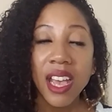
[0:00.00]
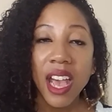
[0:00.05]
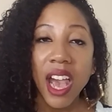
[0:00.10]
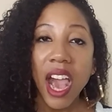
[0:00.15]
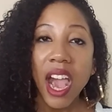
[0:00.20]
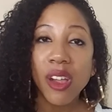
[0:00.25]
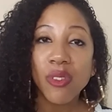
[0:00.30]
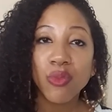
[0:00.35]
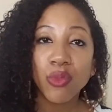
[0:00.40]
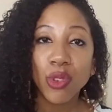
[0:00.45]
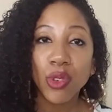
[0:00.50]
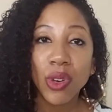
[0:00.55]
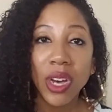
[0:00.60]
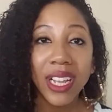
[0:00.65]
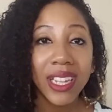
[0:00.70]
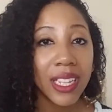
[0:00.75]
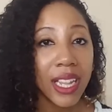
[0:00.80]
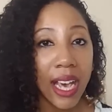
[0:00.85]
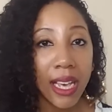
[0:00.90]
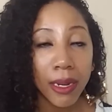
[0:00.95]
I wrote a
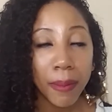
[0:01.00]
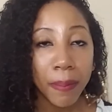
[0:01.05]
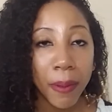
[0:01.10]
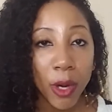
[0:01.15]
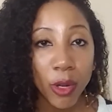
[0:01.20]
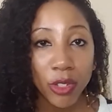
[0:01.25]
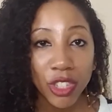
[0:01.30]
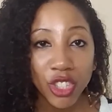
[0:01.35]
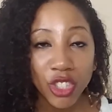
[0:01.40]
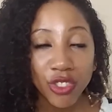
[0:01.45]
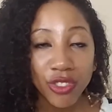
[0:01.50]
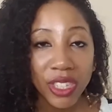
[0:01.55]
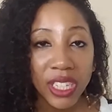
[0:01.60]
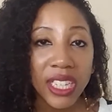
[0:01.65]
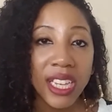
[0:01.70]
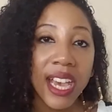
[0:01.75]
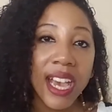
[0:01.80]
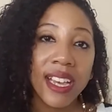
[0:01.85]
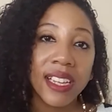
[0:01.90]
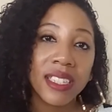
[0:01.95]
lot of poetry,
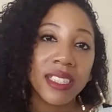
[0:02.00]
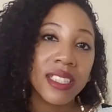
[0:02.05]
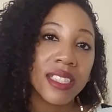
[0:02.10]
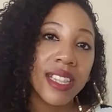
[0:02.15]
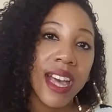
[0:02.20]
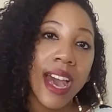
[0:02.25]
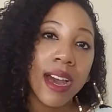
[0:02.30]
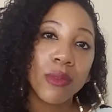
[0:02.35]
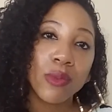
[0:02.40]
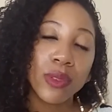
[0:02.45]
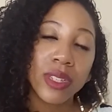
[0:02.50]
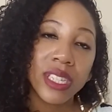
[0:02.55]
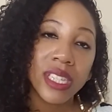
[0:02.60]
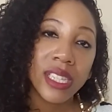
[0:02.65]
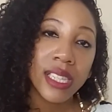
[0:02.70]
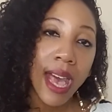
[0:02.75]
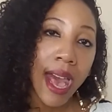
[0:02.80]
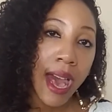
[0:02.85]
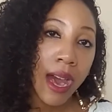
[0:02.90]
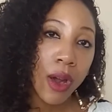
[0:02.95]
and that was
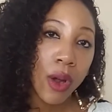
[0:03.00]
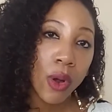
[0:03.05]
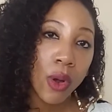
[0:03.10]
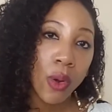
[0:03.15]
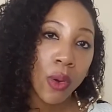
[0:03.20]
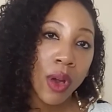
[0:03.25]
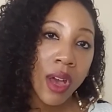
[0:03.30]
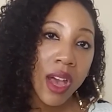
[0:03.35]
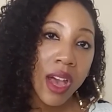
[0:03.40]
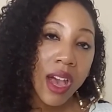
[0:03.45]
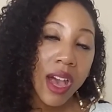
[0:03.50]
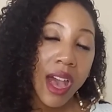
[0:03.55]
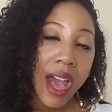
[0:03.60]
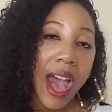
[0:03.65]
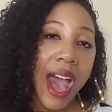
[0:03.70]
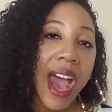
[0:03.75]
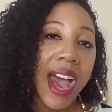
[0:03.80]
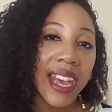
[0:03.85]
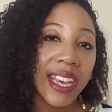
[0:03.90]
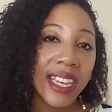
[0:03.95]
how
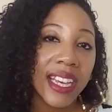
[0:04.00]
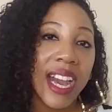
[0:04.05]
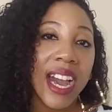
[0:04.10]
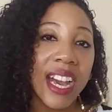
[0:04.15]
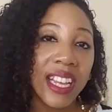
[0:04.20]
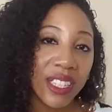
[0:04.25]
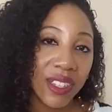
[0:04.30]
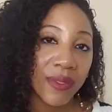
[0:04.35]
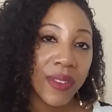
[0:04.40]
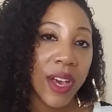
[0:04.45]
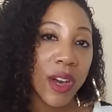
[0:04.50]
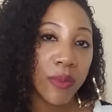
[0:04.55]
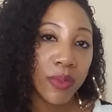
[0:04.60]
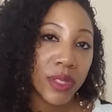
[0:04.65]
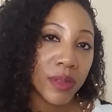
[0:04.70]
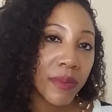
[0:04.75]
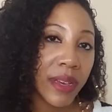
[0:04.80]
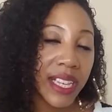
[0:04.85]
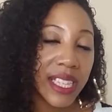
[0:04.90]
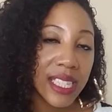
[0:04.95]
I kind of helped
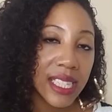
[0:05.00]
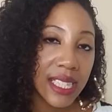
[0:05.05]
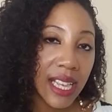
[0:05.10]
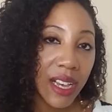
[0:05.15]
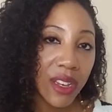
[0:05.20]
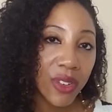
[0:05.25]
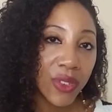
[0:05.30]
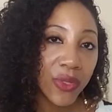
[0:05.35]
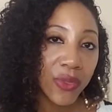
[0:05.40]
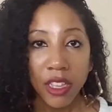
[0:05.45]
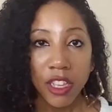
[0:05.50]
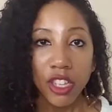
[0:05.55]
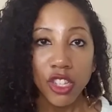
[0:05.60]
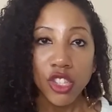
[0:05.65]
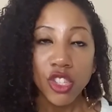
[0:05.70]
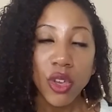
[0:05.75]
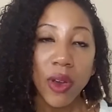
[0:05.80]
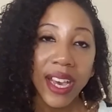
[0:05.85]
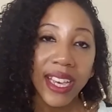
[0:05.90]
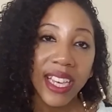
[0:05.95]
myself.
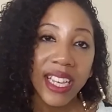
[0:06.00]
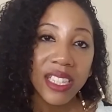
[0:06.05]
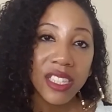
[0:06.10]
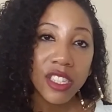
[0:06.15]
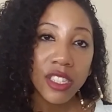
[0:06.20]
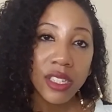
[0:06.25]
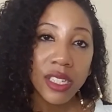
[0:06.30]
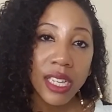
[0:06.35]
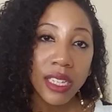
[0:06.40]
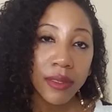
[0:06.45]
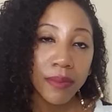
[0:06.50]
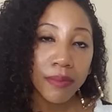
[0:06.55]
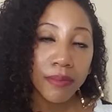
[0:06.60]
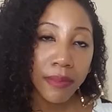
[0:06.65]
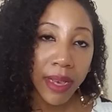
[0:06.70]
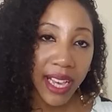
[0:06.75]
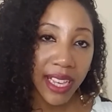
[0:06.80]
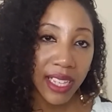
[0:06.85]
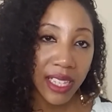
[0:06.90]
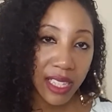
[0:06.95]
So I get to
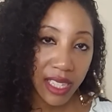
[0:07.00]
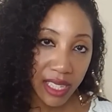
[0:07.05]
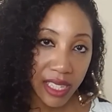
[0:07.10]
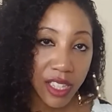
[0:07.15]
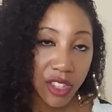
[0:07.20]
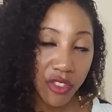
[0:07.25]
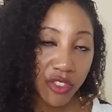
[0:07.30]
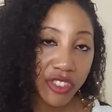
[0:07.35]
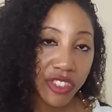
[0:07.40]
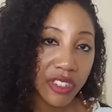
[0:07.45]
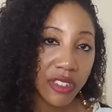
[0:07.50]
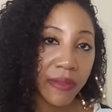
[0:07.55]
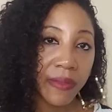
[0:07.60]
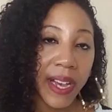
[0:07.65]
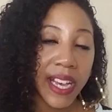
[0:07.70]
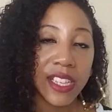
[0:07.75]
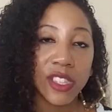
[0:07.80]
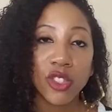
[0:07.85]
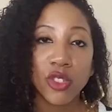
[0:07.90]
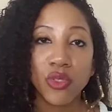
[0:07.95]
my senior year of
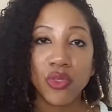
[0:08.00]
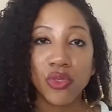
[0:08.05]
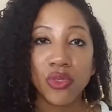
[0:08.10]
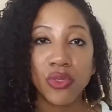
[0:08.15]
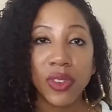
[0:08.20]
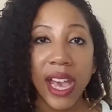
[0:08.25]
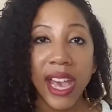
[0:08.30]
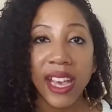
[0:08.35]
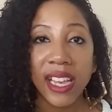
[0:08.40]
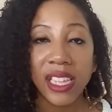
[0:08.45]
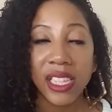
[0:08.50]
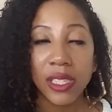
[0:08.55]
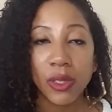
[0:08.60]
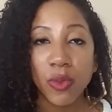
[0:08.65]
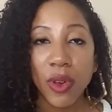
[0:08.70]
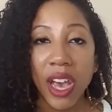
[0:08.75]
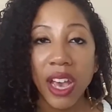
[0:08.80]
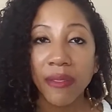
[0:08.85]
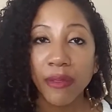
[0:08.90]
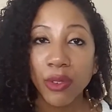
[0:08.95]
high school, and
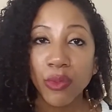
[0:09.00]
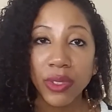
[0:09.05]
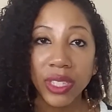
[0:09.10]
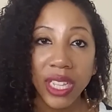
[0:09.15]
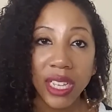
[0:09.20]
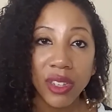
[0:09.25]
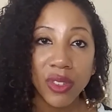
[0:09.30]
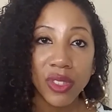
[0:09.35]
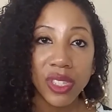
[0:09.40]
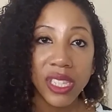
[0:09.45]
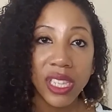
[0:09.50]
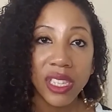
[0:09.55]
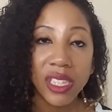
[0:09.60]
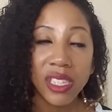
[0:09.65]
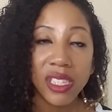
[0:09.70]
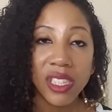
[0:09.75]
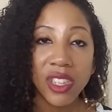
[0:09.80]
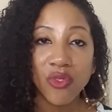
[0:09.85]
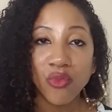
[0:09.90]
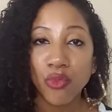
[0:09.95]
while everyone else
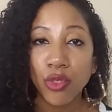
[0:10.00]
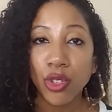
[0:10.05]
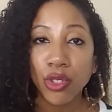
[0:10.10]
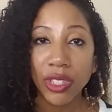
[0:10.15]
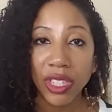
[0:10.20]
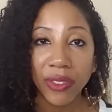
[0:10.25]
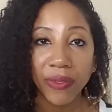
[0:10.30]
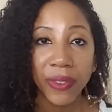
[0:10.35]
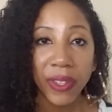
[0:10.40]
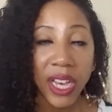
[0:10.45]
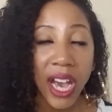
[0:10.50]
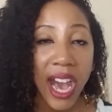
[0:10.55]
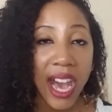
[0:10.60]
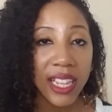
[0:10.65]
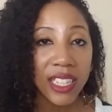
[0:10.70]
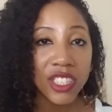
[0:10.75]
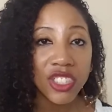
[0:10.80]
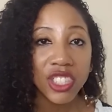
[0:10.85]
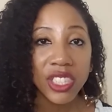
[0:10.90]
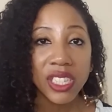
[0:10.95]
is enrolling for
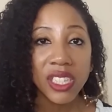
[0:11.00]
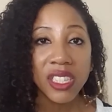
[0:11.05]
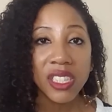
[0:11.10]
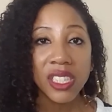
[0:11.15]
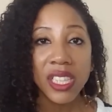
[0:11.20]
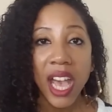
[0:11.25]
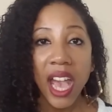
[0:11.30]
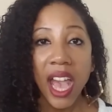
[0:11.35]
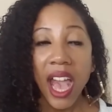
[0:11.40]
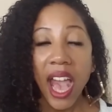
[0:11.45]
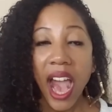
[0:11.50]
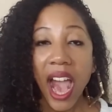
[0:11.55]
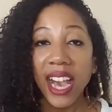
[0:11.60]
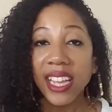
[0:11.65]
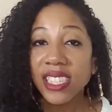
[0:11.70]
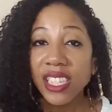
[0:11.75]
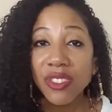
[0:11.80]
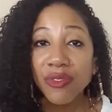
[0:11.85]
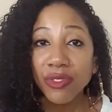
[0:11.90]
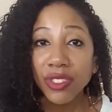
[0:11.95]
colleges, I
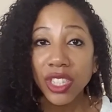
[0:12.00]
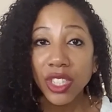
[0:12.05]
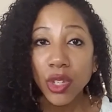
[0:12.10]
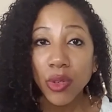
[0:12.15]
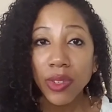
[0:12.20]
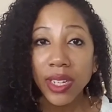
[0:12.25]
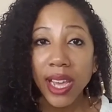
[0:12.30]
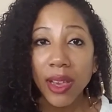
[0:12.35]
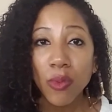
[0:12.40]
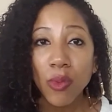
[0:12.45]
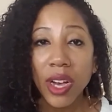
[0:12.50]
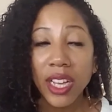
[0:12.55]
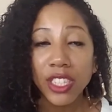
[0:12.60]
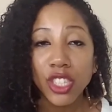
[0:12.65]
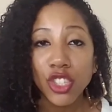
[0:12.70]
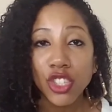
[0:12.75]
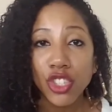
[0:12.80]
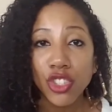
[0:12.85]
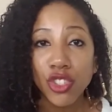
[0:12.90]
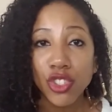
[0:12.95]
didn't really know what I
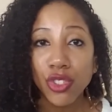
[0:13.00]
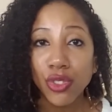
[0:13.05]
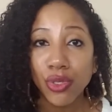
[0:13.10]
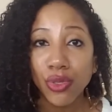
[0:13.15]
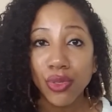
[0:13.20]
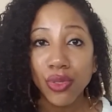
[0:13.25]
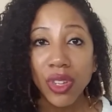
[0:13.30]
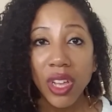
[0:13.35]
wanted to do.